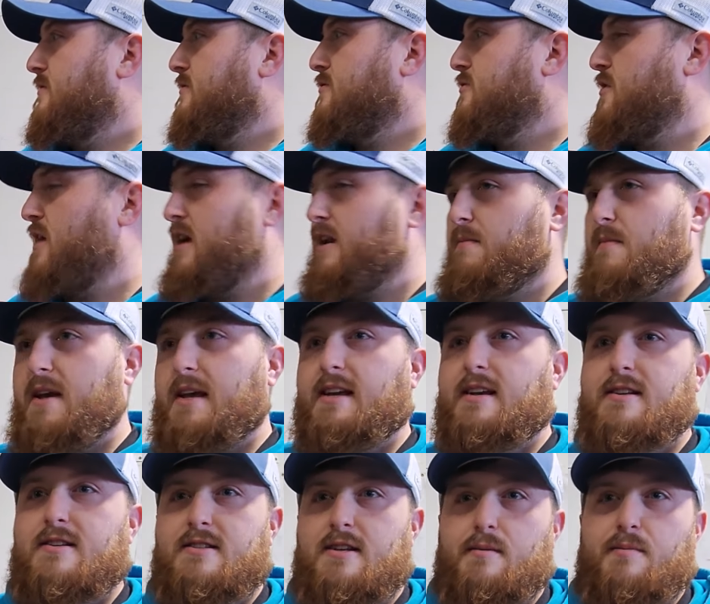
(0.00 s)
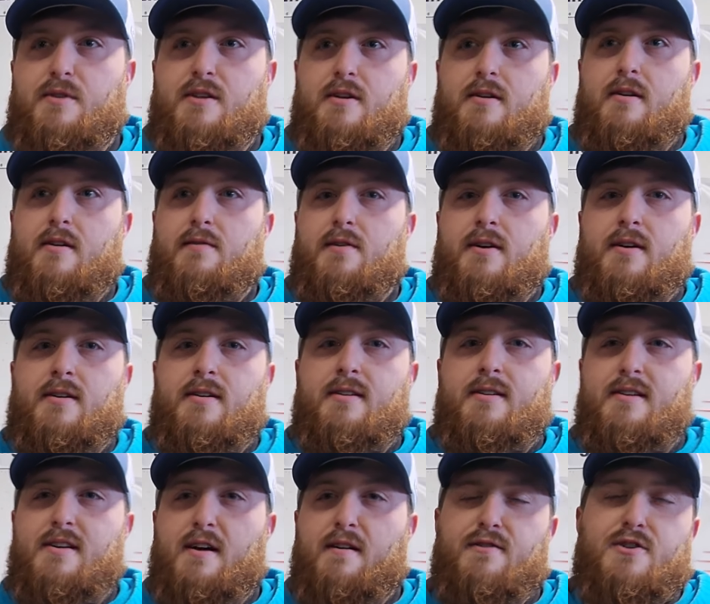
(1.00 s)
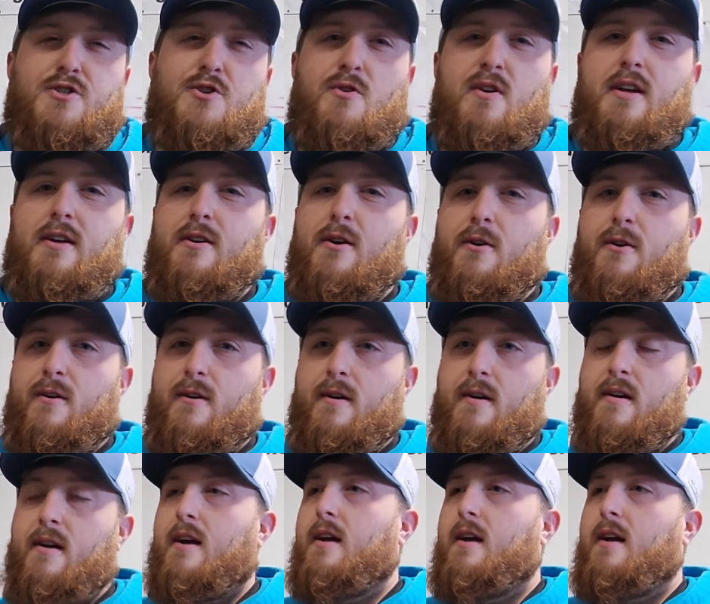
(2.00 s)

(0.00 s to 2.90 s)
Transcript: tried to make it something of a street car.